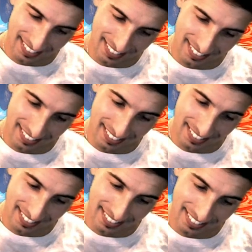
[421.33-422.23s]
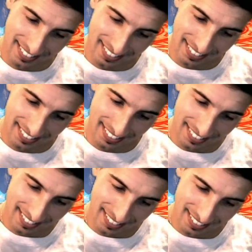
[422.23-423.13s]

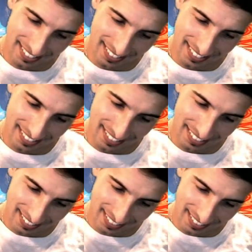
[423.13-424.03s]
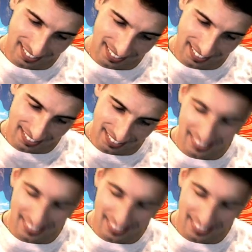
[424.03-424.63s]
Nobody speaks.